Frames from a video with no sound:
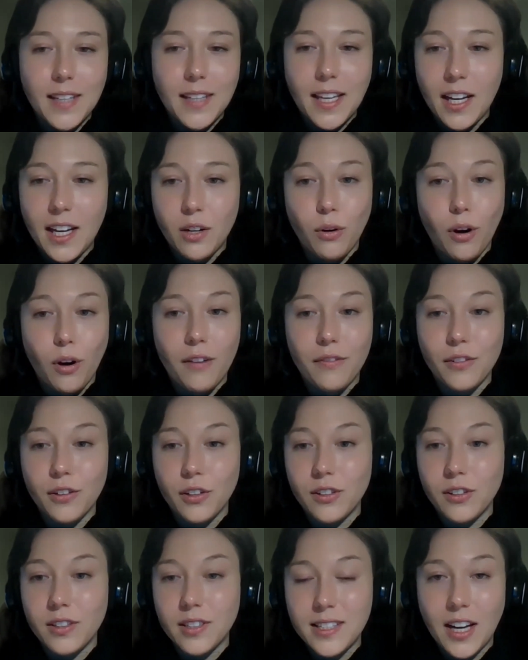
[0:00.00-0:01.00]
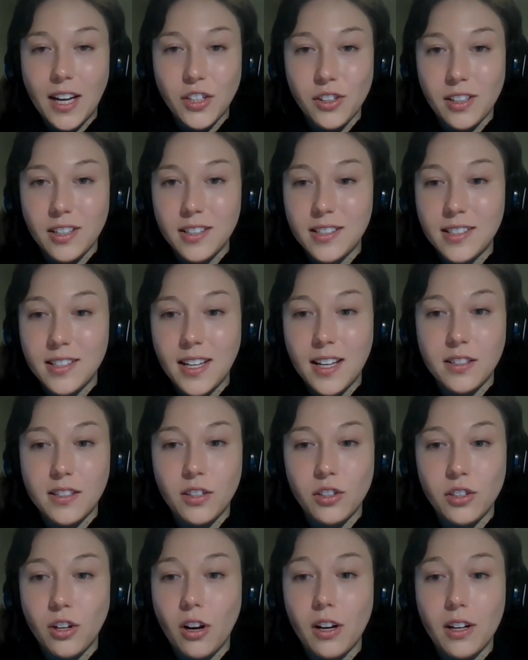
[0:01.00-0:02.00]
Kate Crawford, Sasha
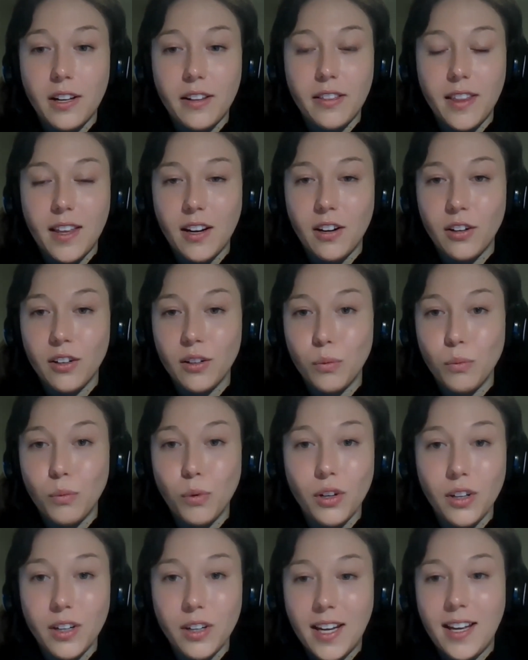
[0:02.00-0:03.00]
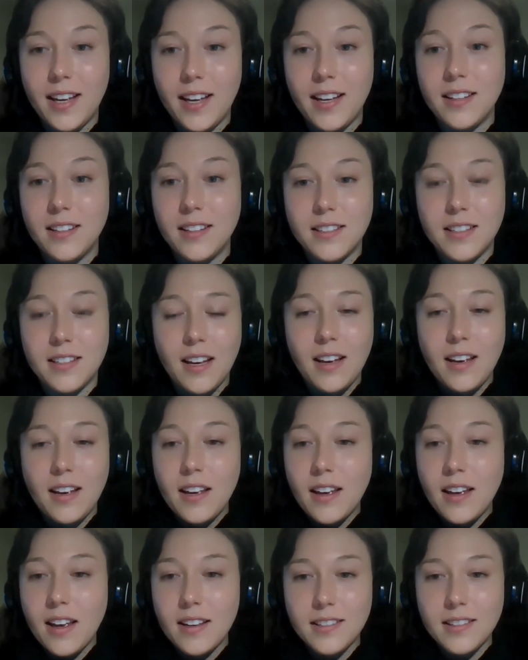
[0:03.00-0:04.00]
Costanza-Shock. Their work is
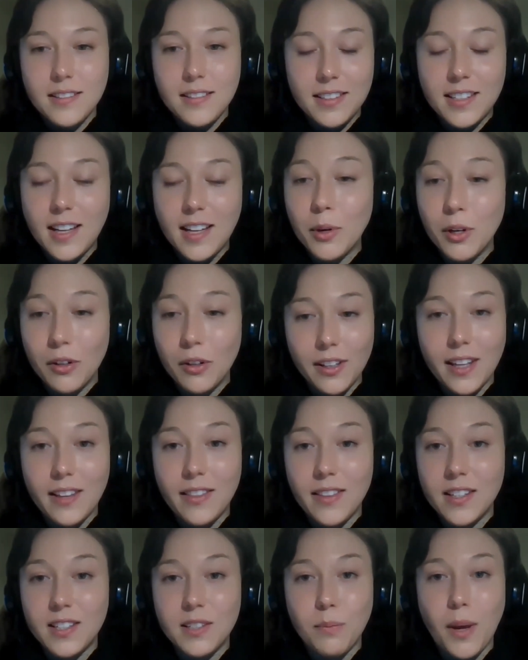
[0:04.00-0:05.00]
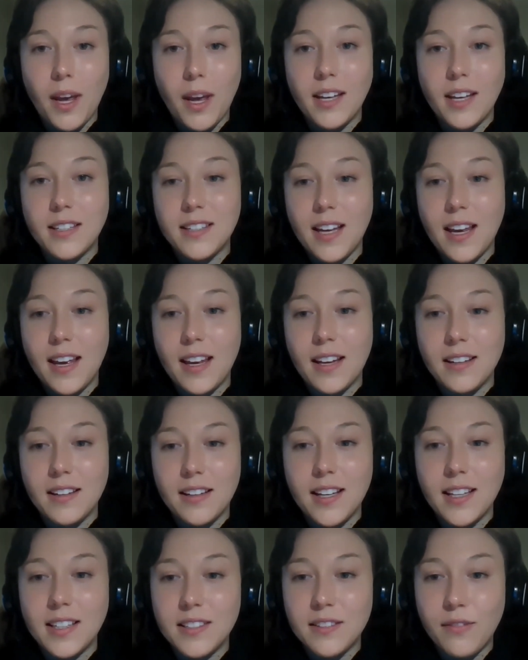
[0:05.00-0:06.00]
seminal in this space,
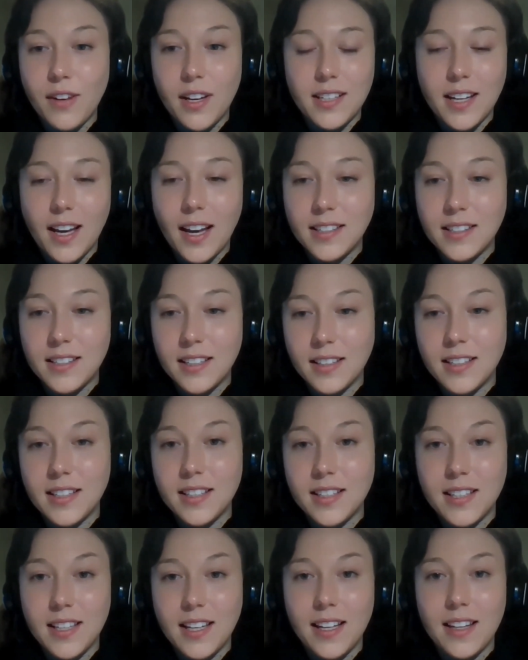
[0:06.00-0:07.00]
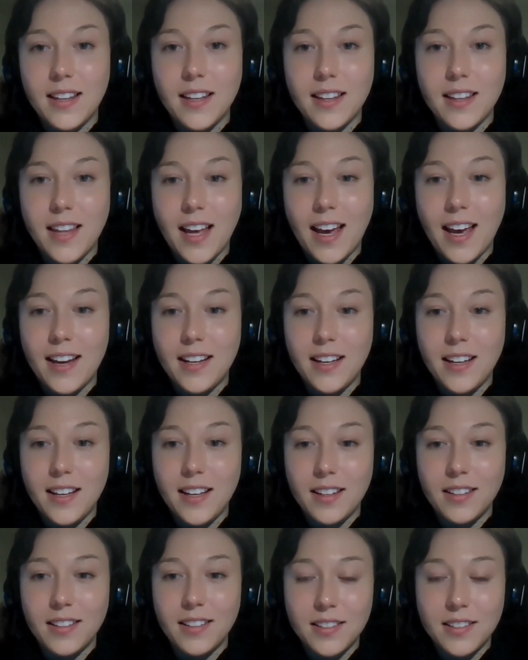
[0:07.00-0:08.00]
and it's fantastic to see that that
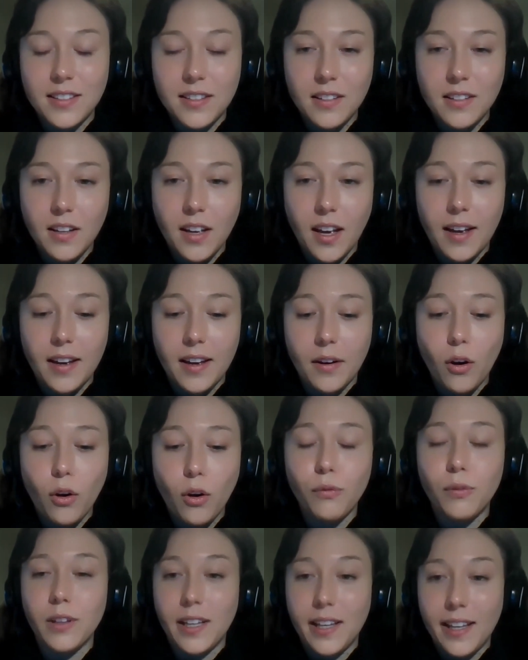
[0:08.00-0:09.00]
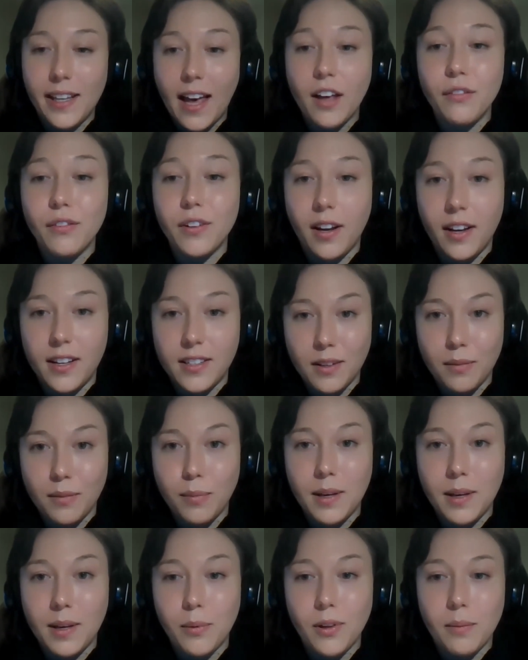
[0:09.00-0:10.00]
is hopefully galvanizing
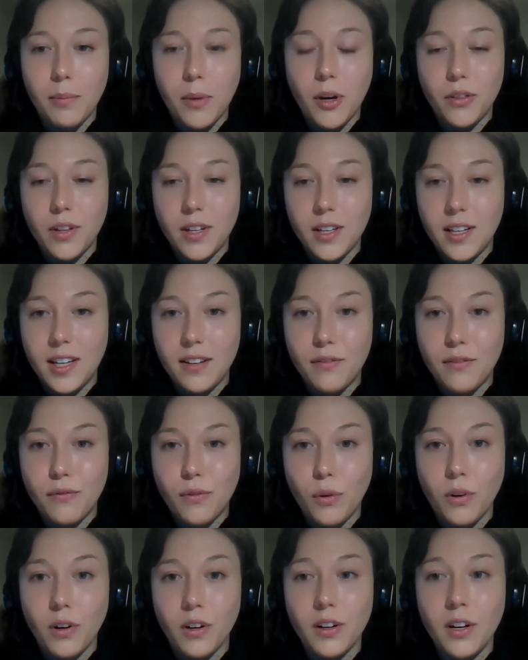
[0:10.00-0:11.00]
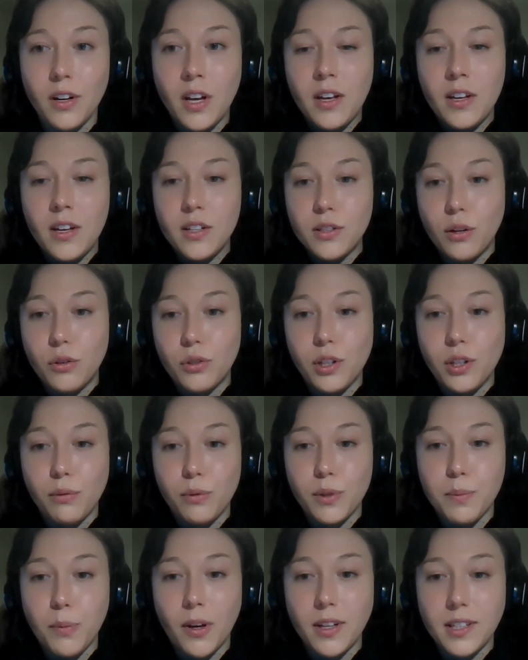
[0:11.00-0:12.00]
people about the need for socially
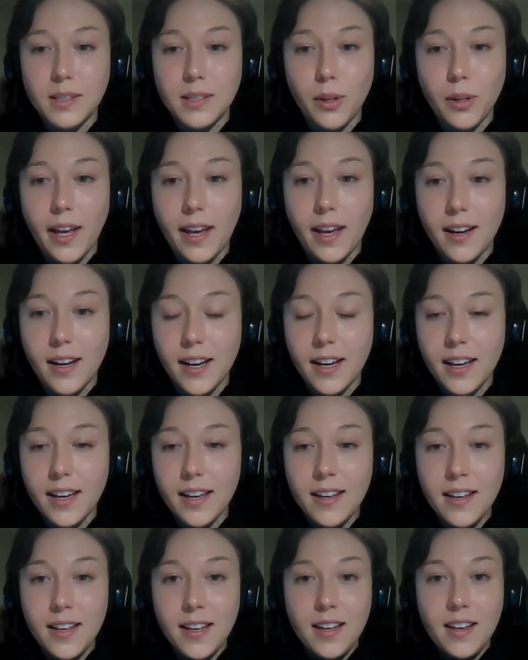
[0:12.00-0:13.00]
responsible AI.